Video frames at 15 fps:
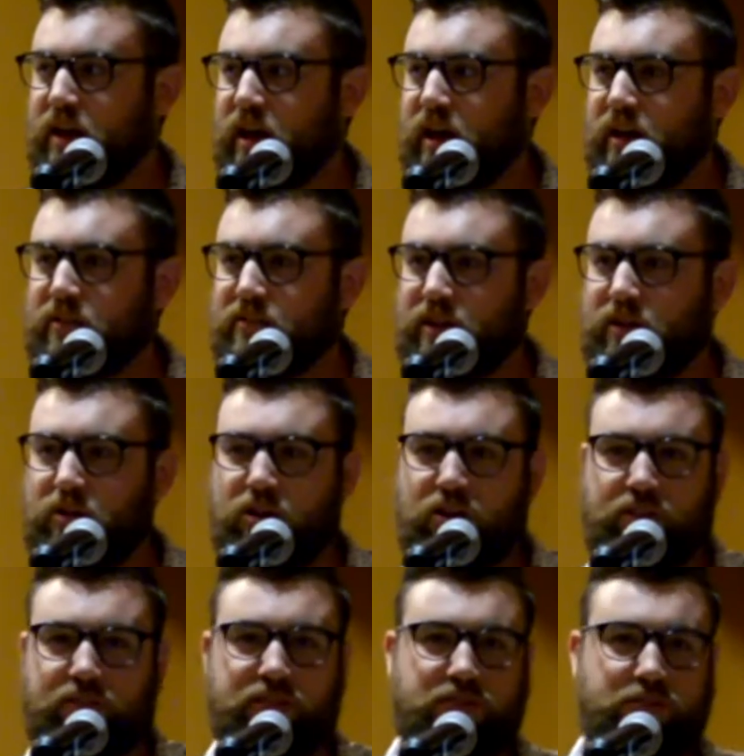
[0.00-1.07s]
Uh, there
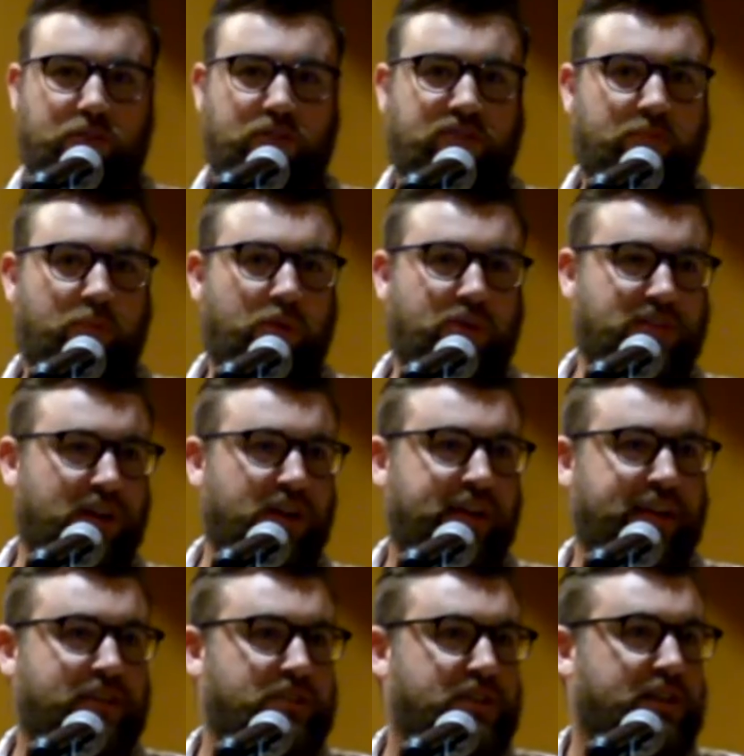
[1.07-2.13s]
are these sort of more
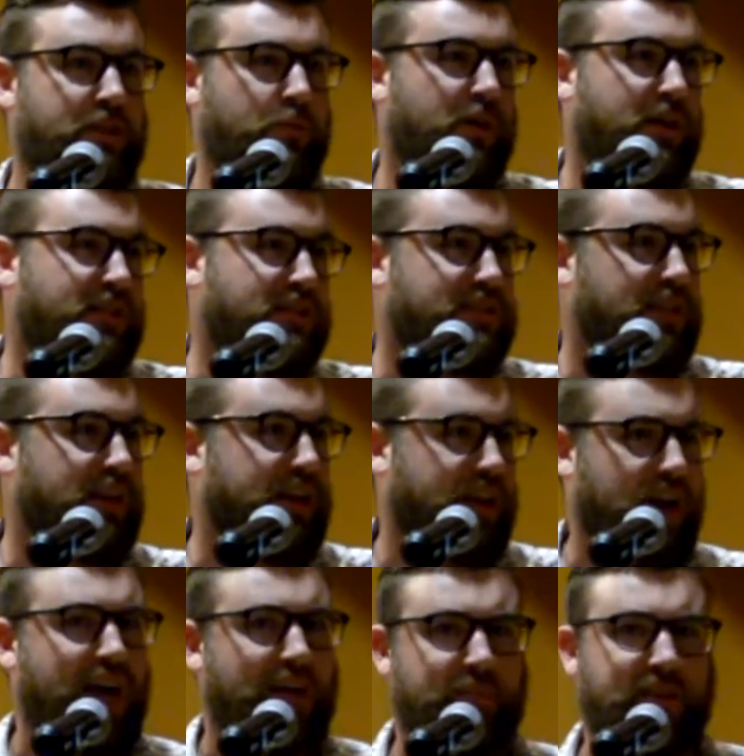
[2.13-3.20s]
tongue-in-cheek ones
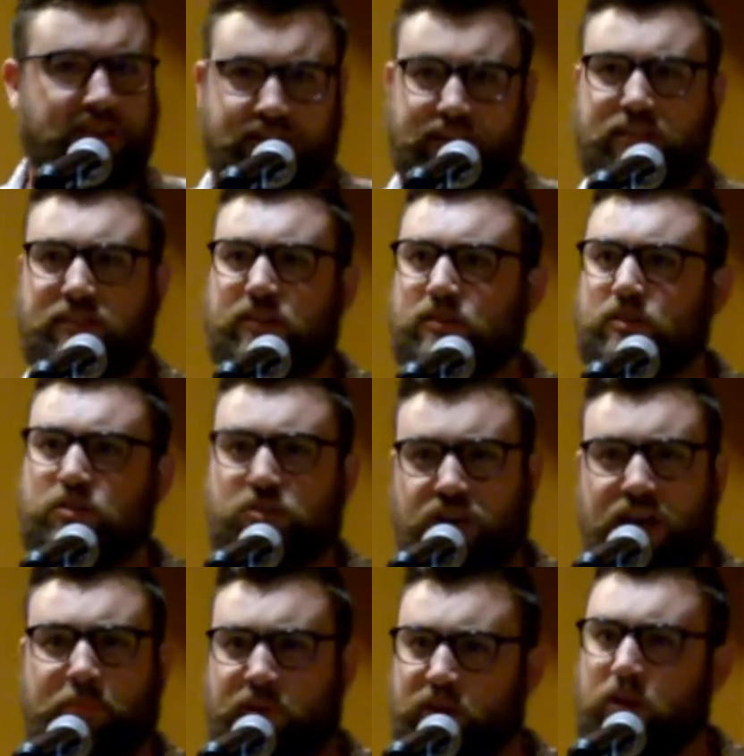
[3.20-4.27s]
like I'm addicted to
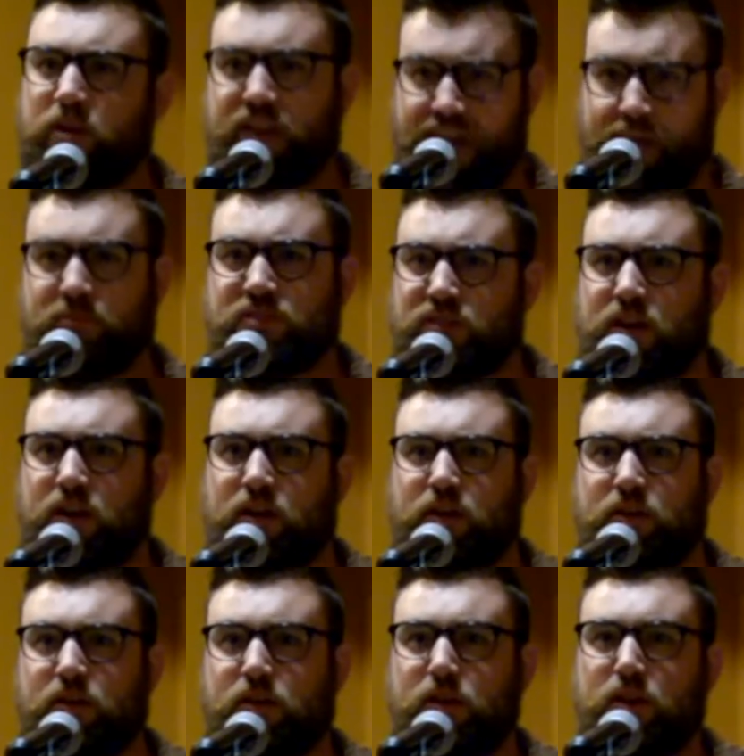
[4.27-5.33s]
shopping on
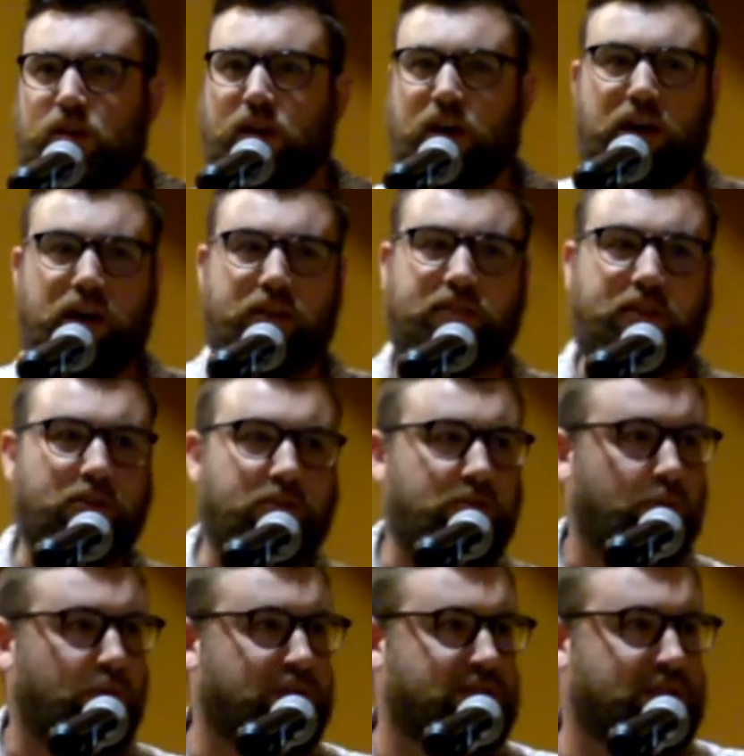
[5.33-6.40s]
Amazon. Uh, there are
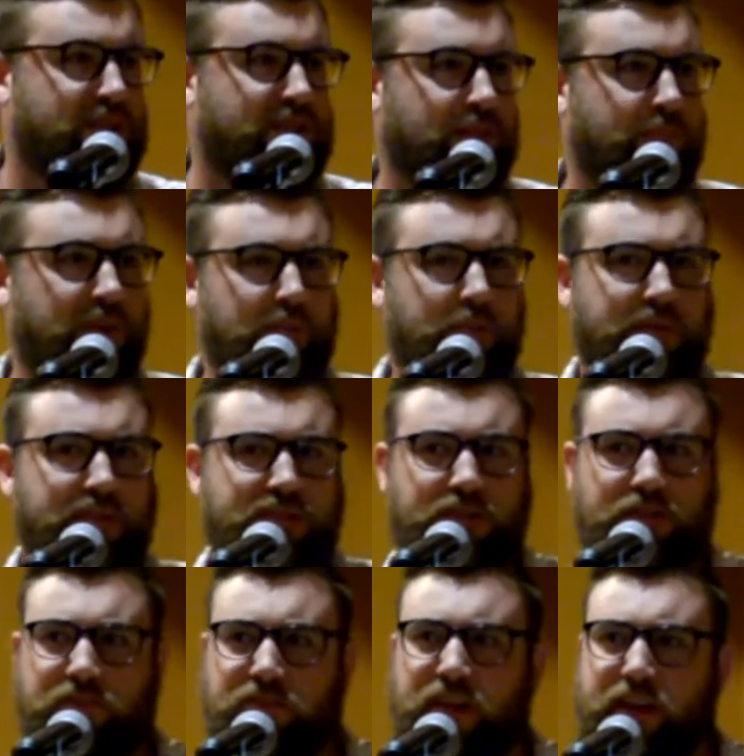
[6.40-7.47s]
the ones that some people
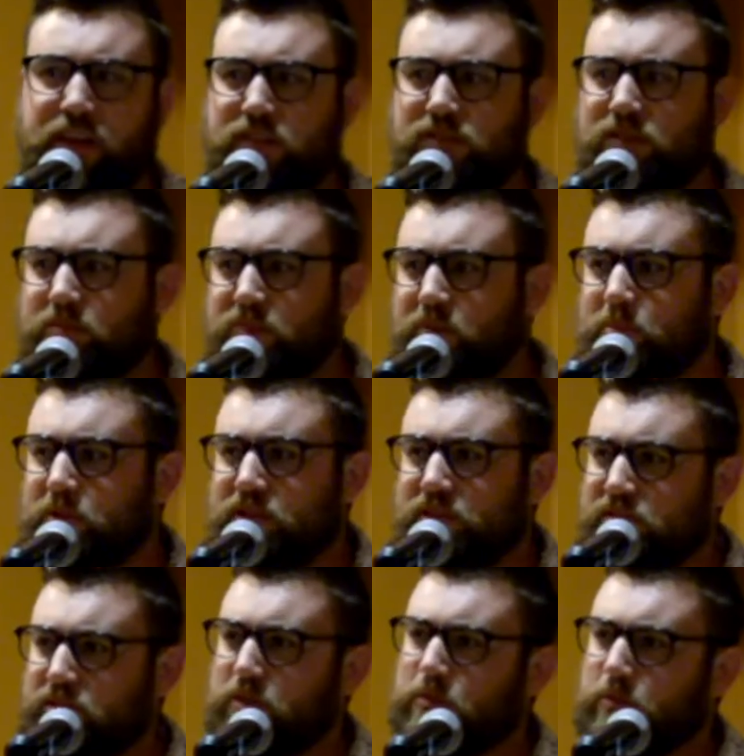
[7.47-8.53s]
consider fake and some people
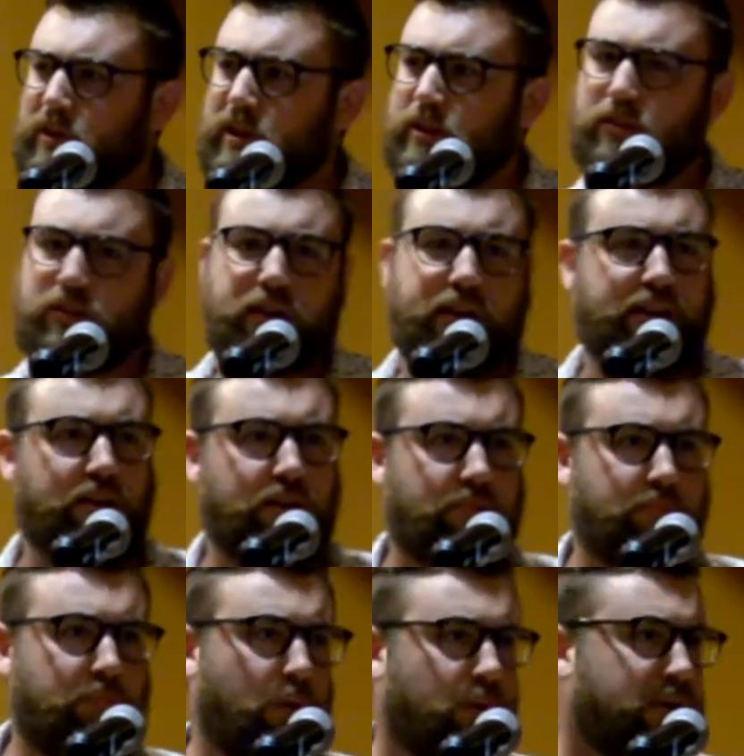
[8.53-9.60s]
consider real like a
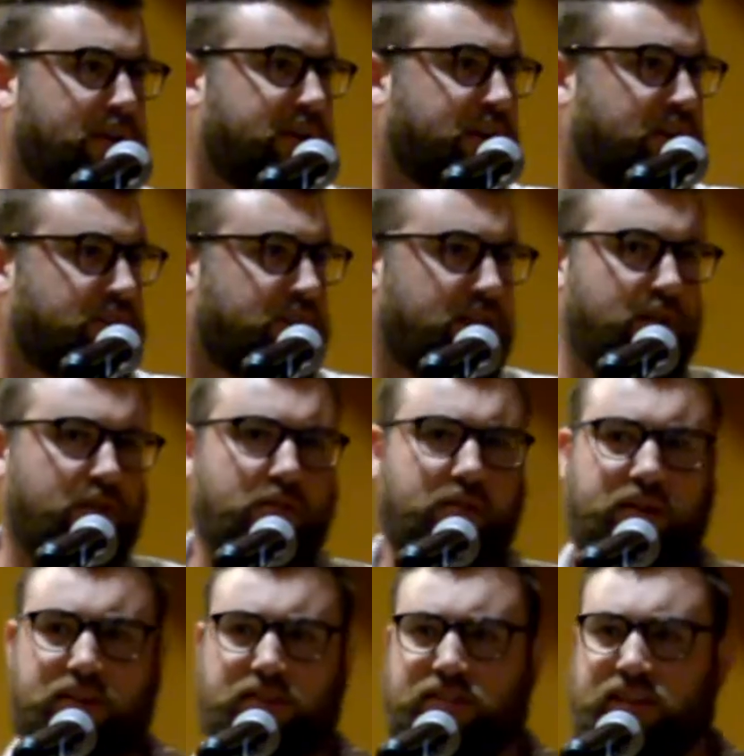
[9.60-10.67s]
porn addiction or
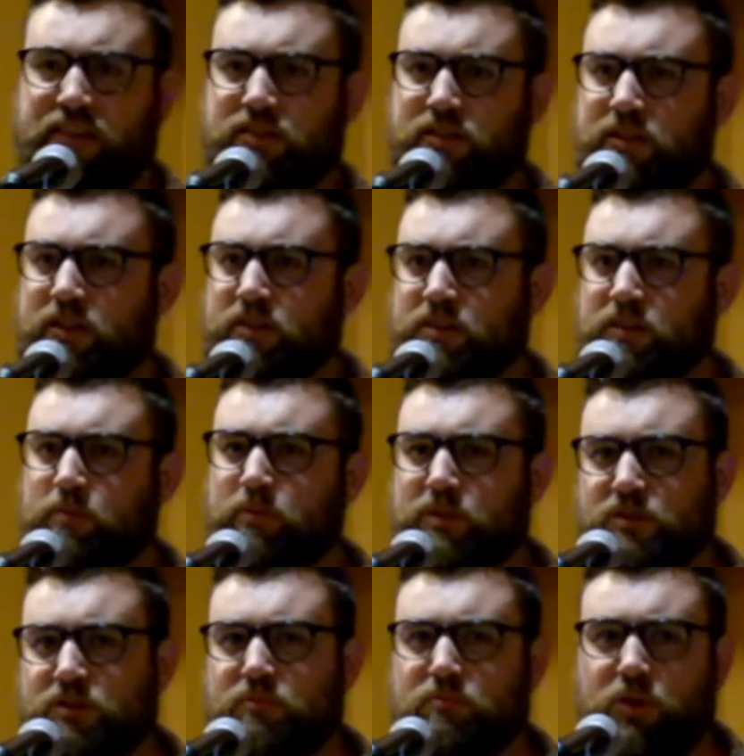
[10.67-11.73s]
a sex addiction
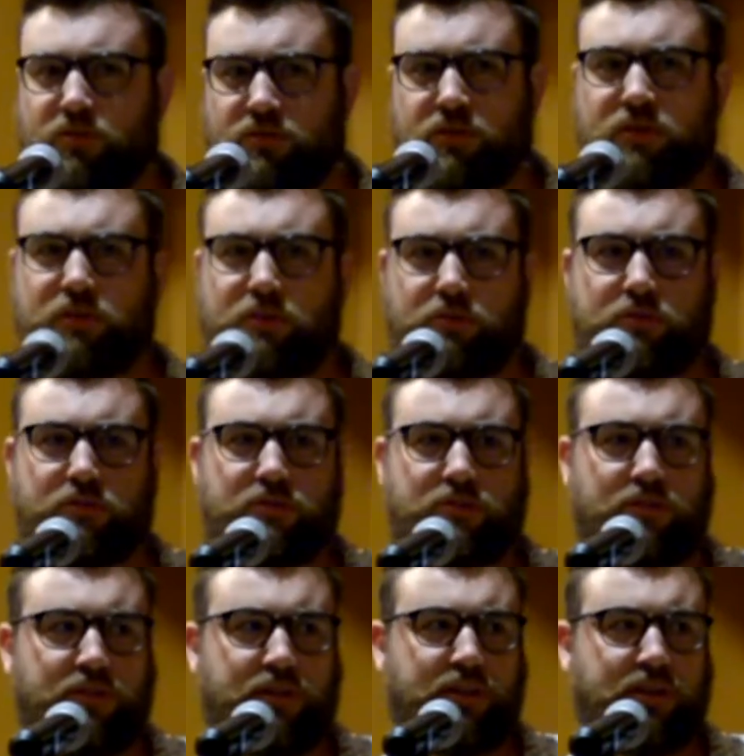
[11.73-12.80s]
which are mostly used
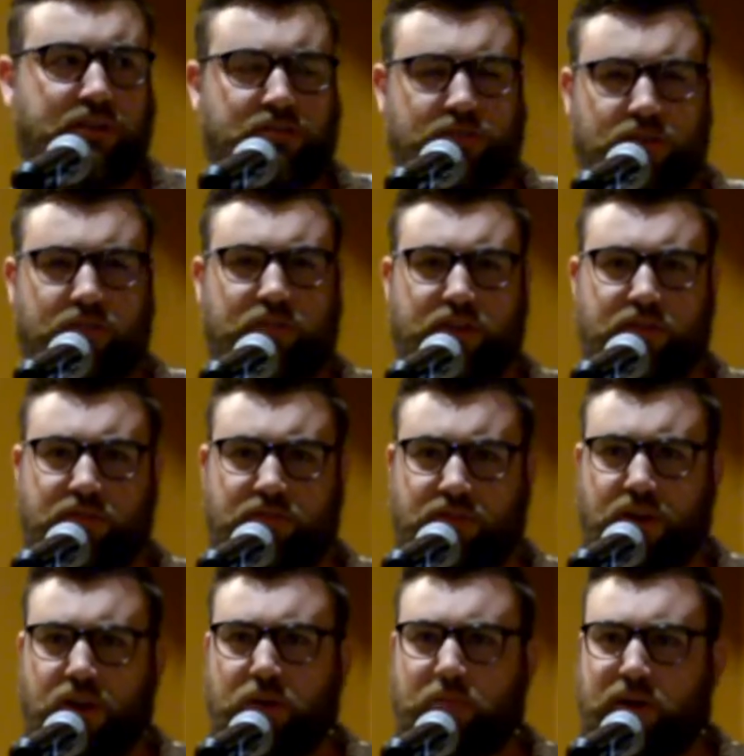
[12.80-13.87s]
so that
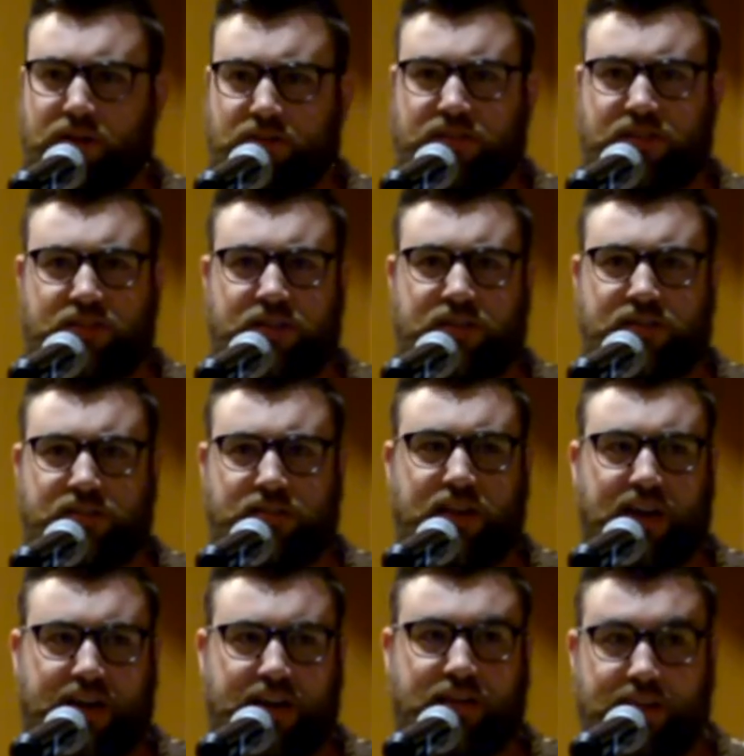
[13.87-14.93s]
conservative politicians
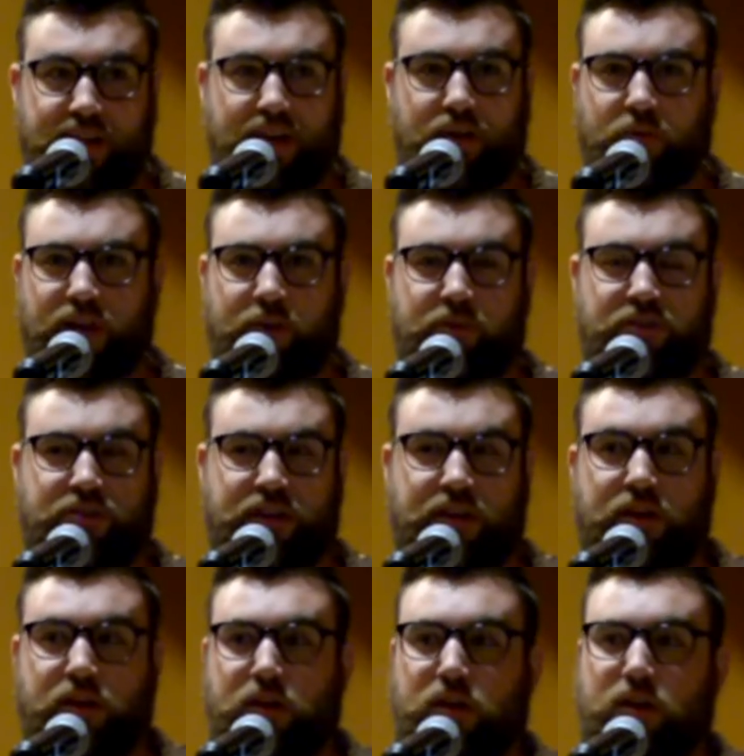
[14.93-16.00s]
can get away with shit.